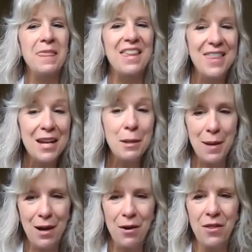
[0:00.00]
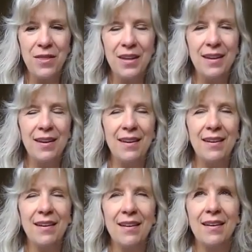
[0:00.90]
Think about
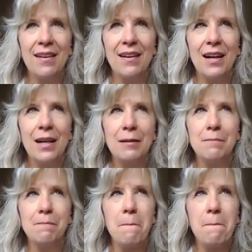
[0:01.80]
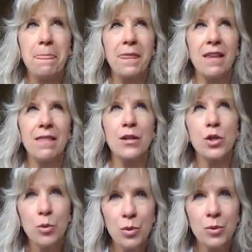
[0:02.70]
um, the
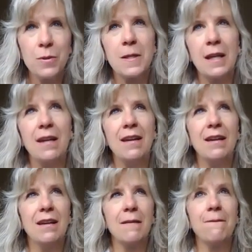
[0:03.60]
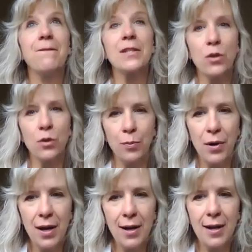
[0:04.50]
tools, the physical
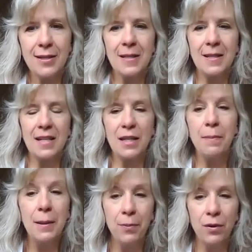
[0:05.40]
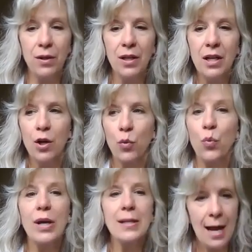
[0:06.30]
products and things that people
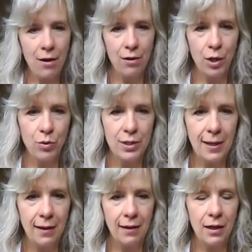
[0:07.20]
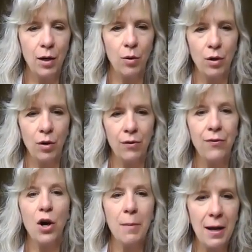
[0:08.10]
rent out using, or
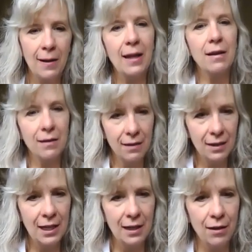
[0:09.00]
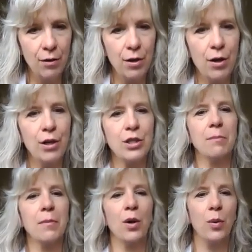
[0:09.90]
farm out, like getting their yards
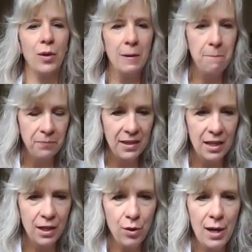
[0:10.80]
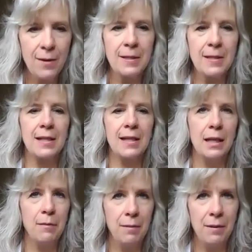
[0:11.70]
mowed, getting their houses clean,
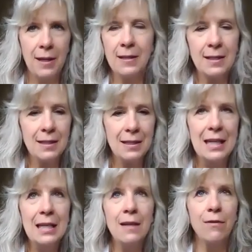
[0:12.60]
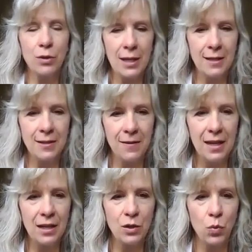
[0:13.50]
maybe things, any of those kinds of
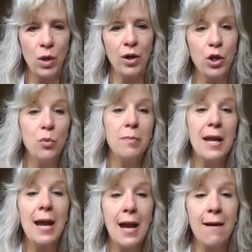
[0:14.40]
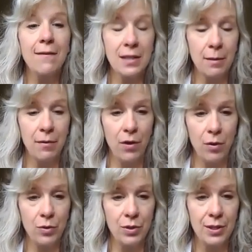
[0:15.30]
things where you may have some of
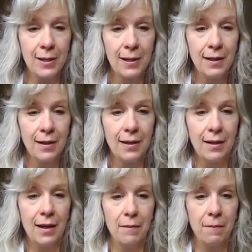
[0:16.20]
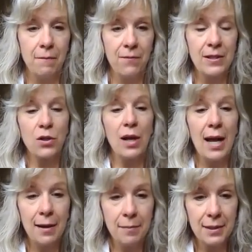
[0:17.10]
those physical
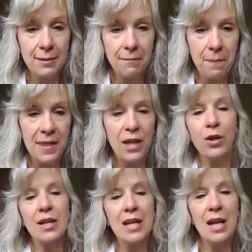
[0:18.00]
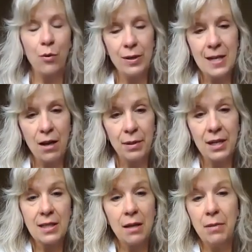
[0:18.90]
items that you can now rent out because
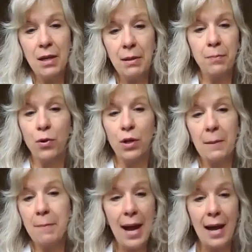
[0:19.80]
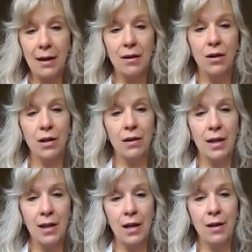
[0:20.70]
they may be pulling back on a
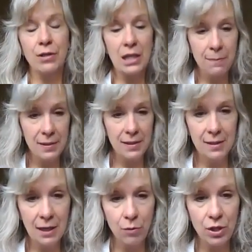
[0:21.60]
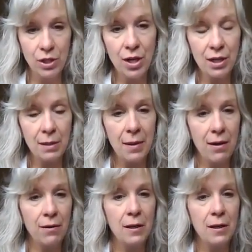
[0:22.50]
lot of those expenses, like we just talked about,